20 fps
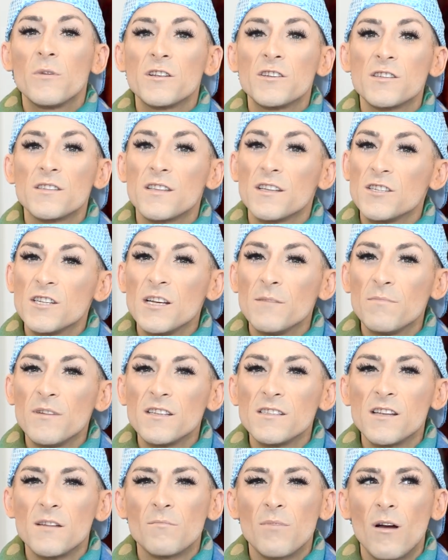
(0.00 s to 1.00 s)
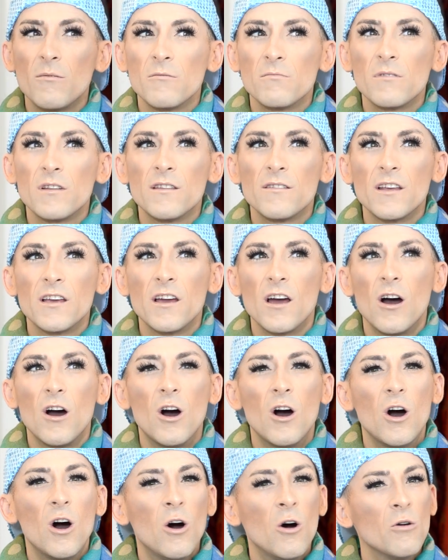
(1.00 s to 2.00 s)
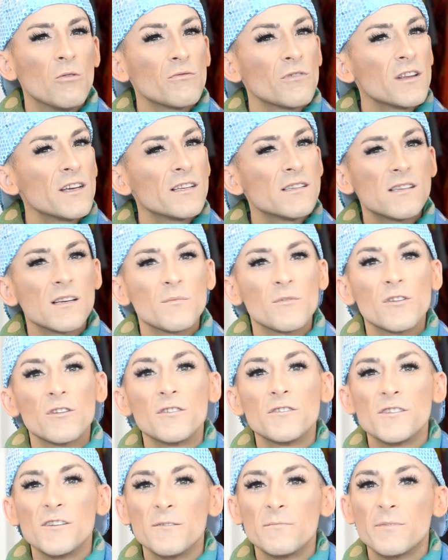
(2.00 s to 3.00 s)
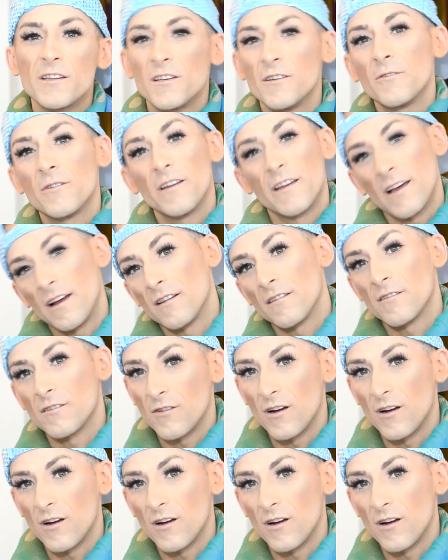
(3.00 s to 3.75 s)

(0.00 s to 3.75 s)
which is the cheapest and probably the only similar dupe that you can get at the